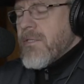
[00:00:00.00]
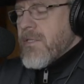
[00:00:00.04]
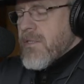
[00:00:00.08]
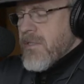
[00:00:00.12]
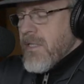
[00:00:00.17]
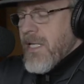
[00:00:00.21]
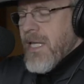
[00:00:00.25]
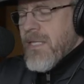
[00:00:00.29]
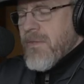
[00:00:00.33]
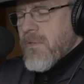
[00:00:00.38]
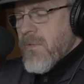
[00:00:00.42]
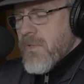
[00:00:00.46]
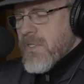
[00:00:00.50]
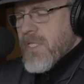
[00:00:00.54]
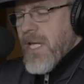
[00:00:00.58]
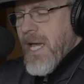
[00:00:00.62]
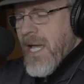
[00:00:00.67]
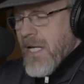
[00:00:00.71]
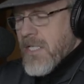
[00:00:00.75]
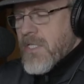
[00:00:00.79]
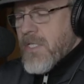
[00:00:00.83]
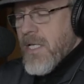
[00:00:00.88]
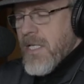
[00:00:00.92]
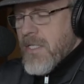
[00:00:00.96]
to hit those
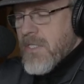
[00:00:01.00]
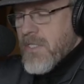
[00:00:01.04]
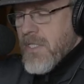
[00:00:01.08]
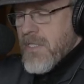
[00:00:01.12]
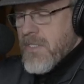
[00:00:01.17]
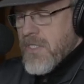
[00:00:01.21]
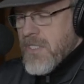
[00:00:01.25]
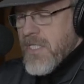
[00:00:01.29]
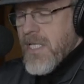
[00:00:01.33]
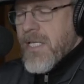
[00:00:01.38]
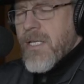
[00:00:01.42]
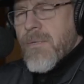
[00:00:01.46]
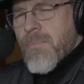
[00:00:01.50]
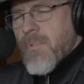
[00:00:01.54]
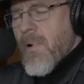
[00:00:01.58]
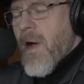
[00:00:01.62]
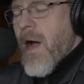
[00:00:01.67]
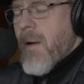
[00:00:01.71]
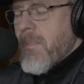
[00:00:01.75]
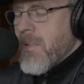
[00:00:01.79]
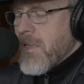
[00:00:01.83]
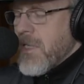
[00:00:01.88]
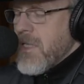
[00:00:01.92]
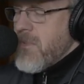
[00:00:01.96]
accents and sing it
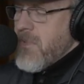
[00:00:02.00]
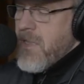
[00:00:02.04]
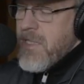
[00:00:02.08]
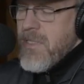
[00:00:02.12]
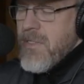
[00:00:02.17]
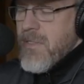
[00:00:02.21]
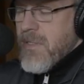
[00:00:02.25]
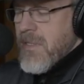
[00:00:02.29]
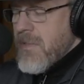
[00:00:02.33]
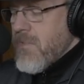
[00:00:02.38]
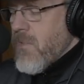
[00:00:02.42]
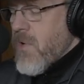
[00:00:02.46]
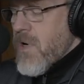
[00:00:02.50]
properly, but you can